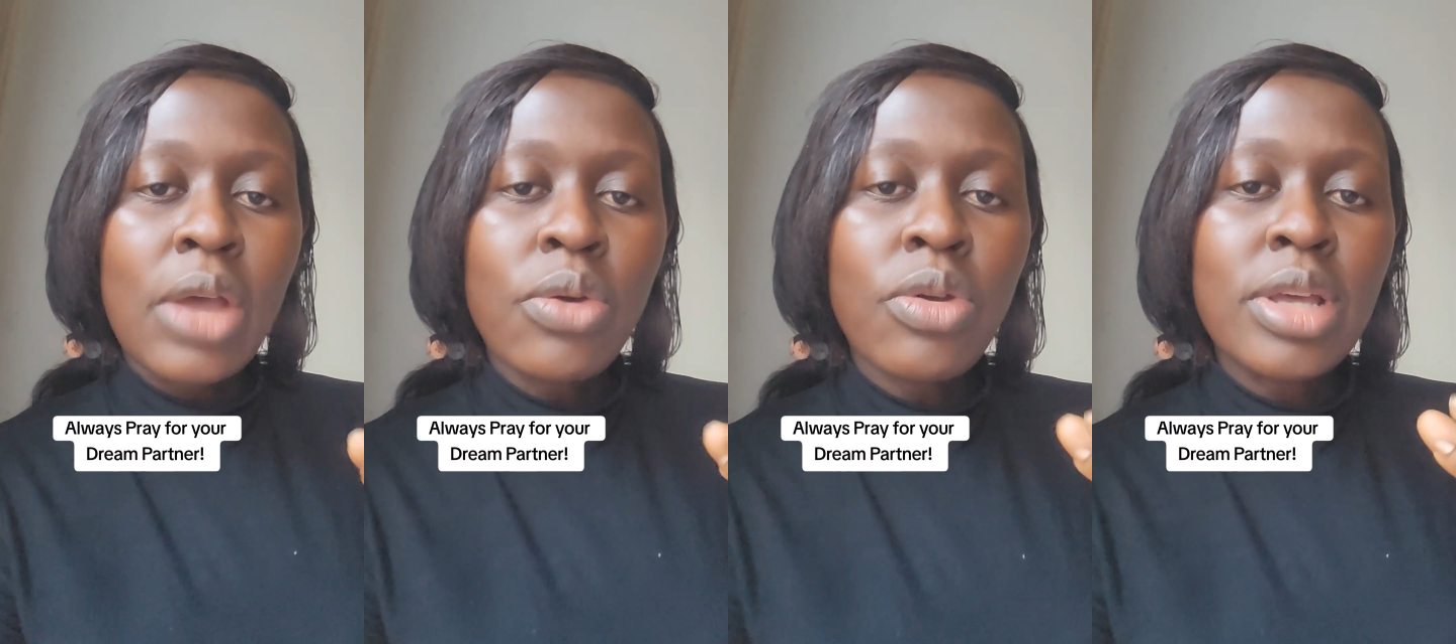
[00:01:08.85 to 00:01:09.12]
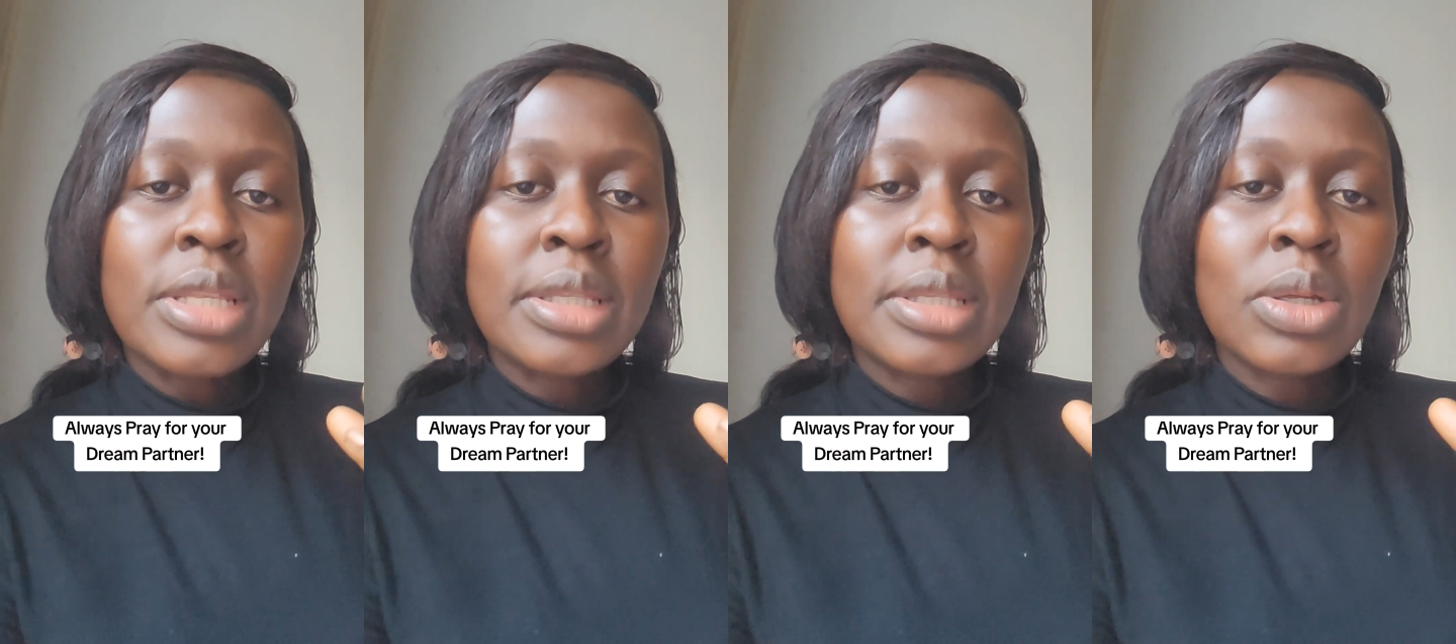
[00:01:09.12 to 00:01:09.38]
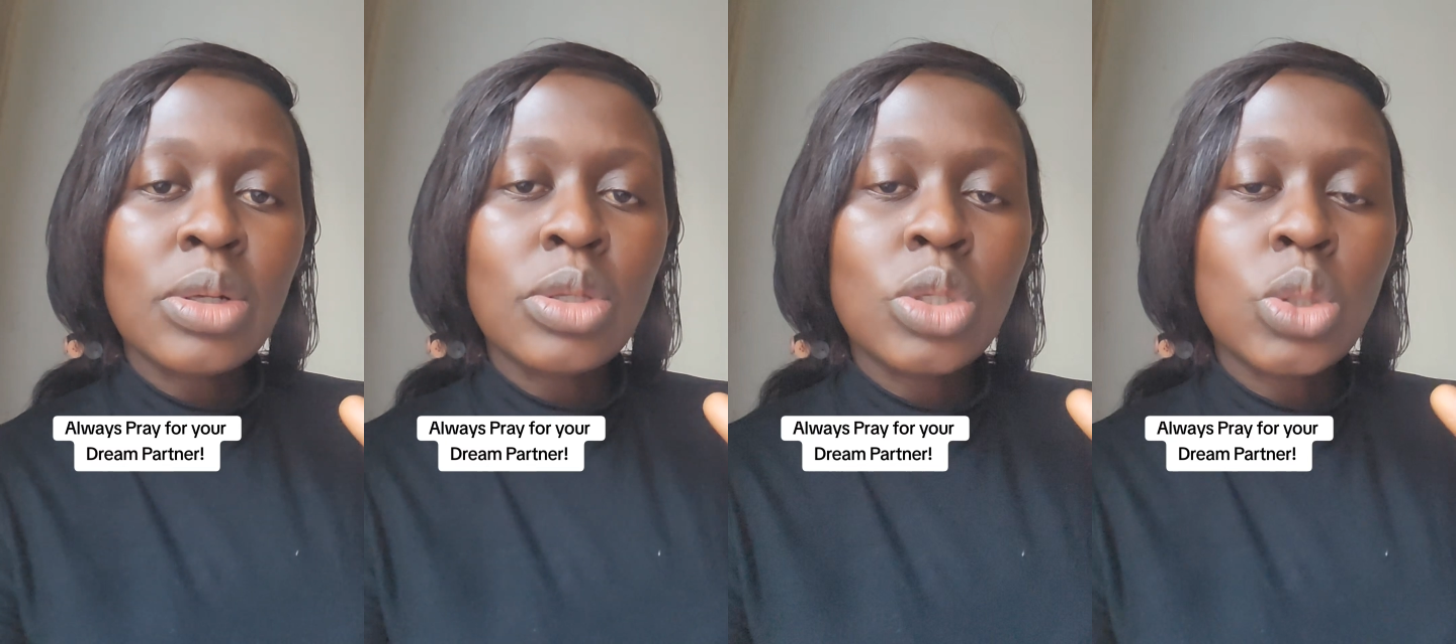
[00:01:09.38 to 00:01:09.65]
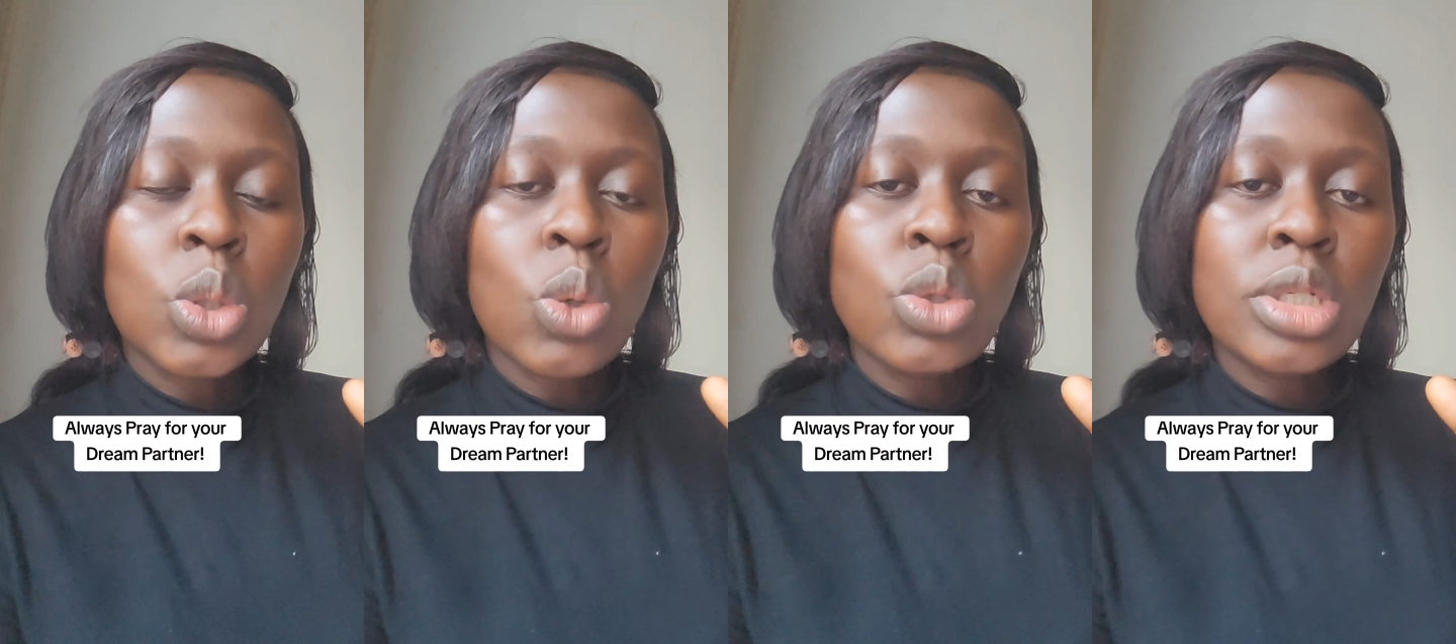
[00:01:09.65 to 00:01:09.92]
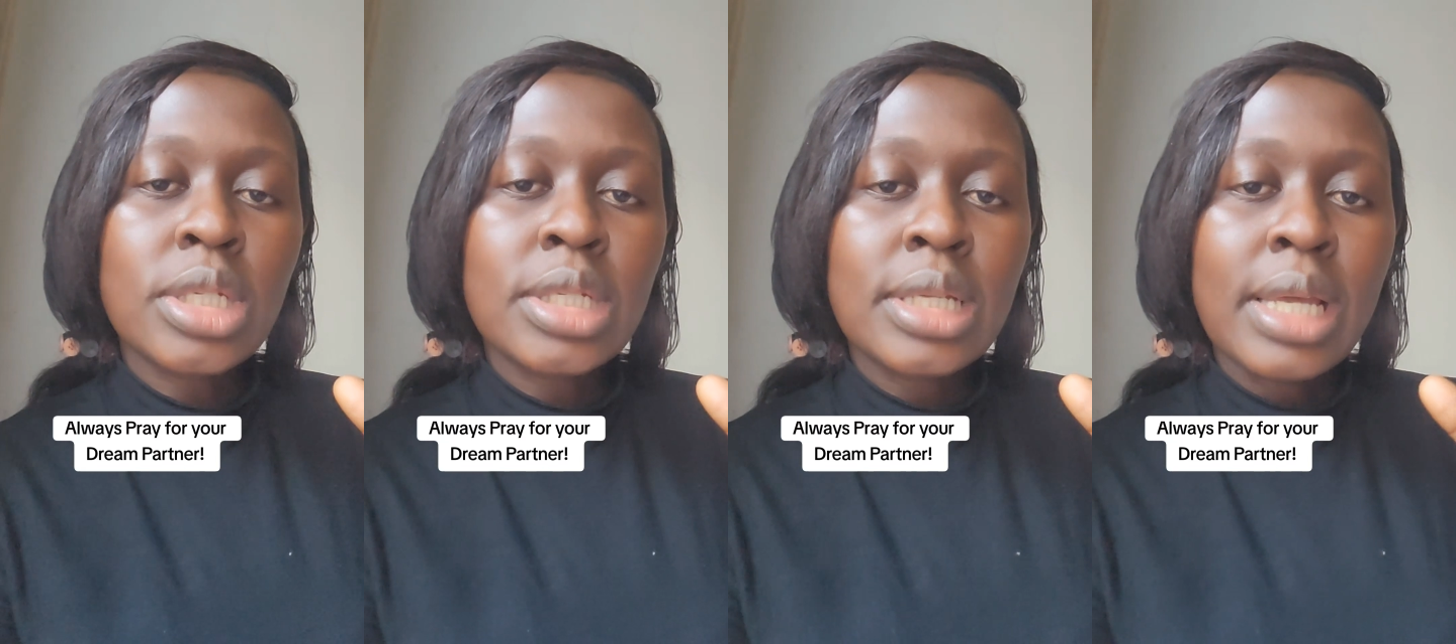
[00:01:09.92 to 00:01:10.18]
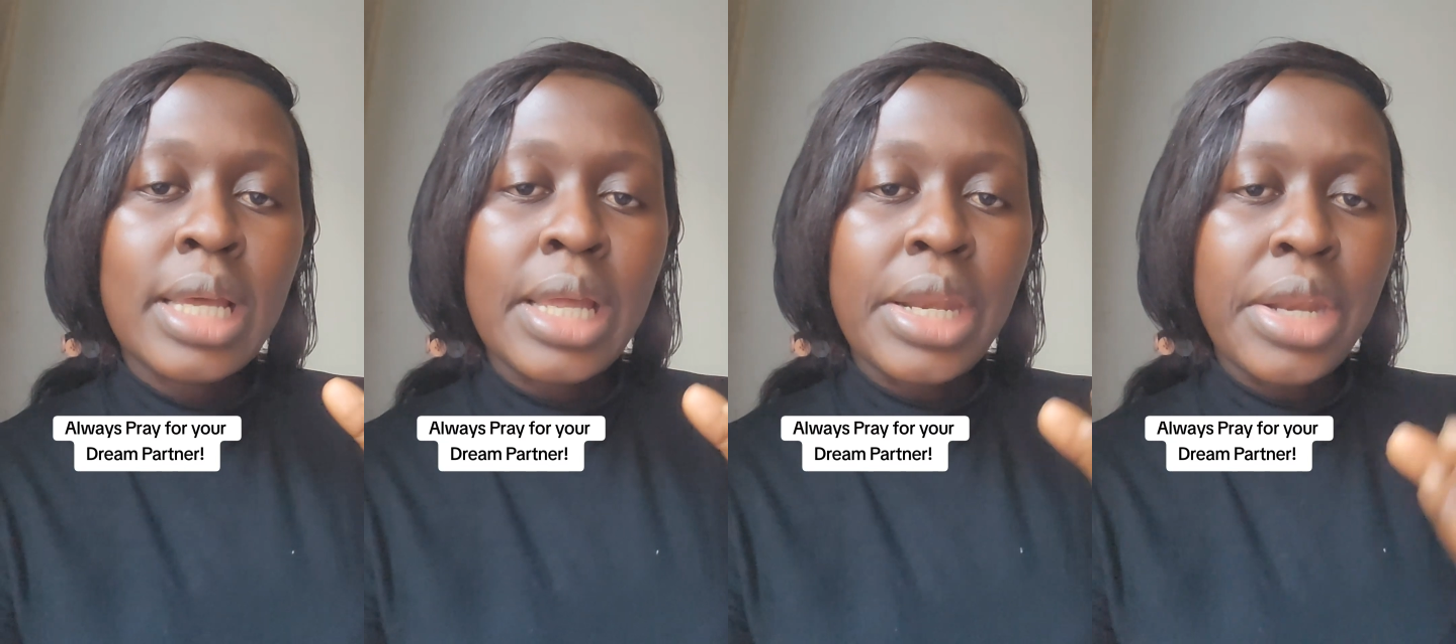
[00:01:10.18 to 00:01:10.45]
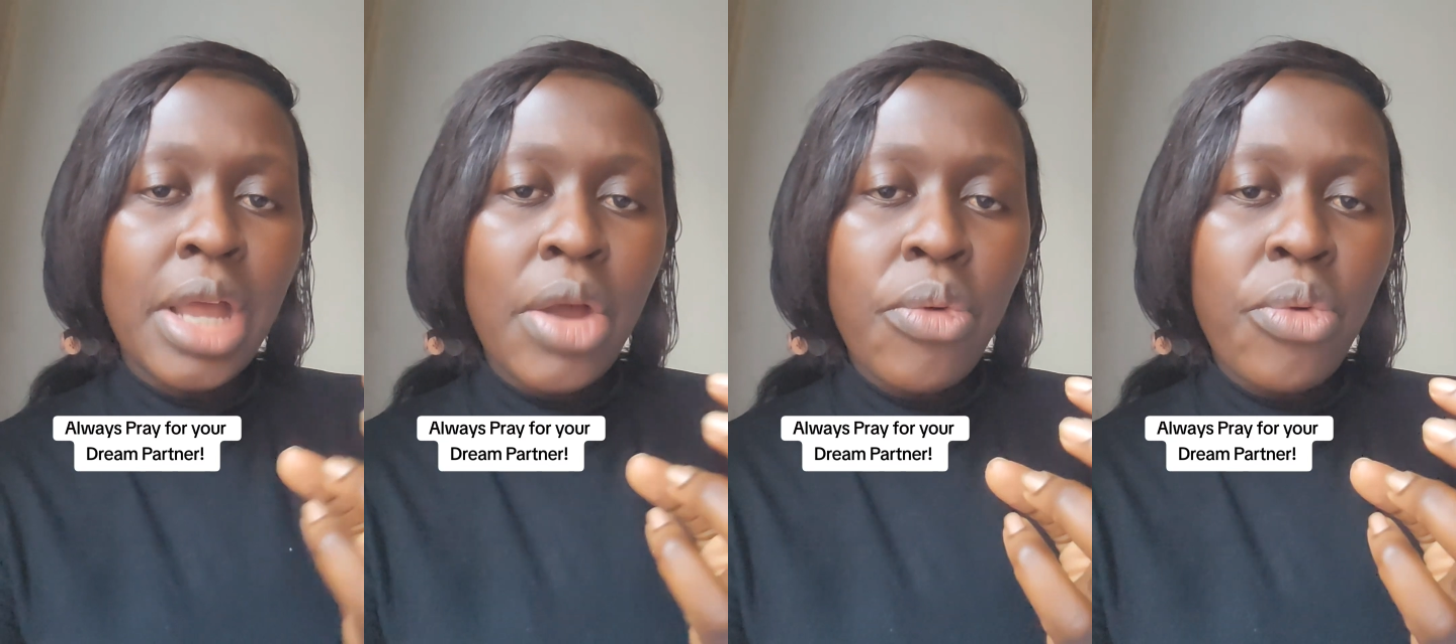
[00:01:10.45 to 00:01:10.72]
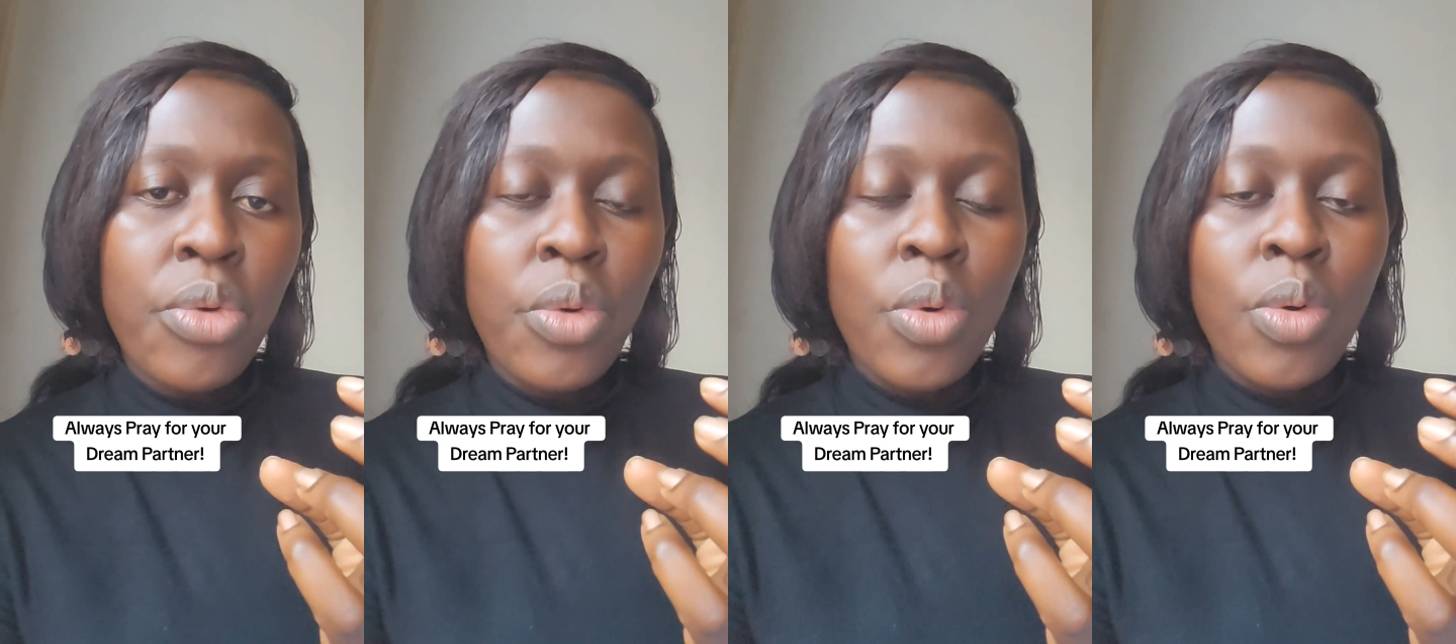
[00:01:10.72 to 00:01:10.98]
I already thought
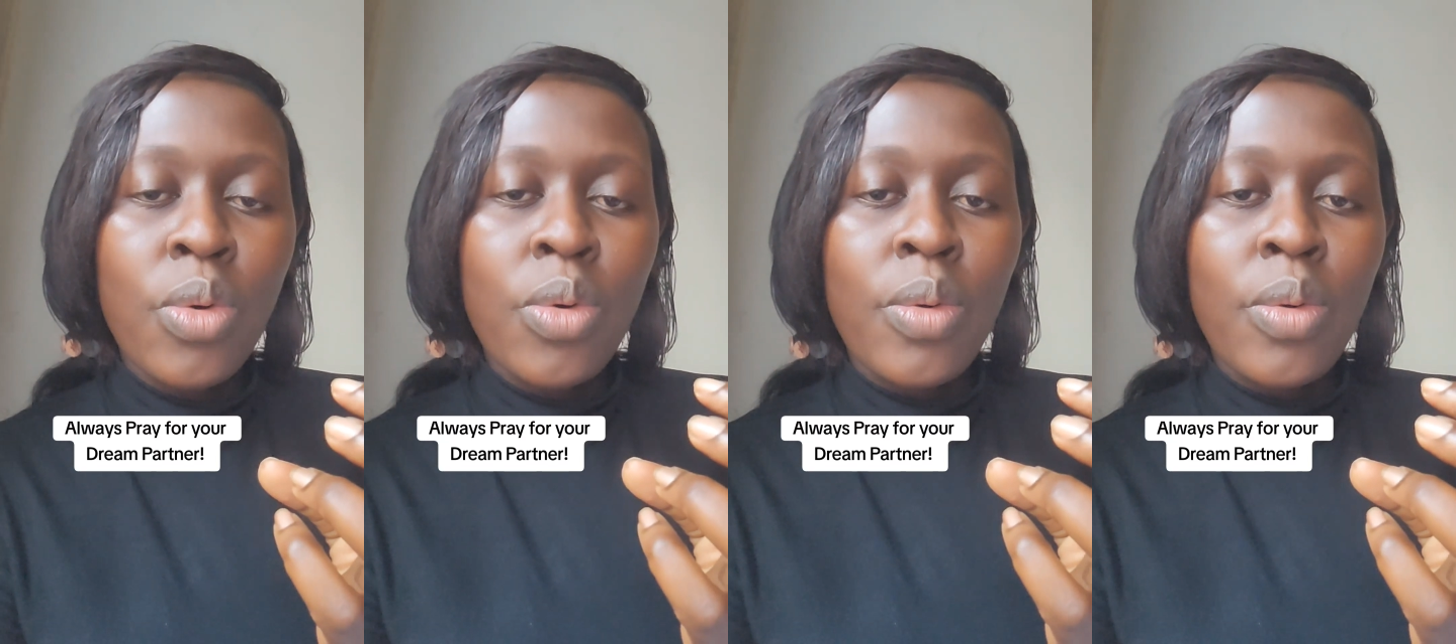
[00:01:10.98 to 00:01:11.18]
narrow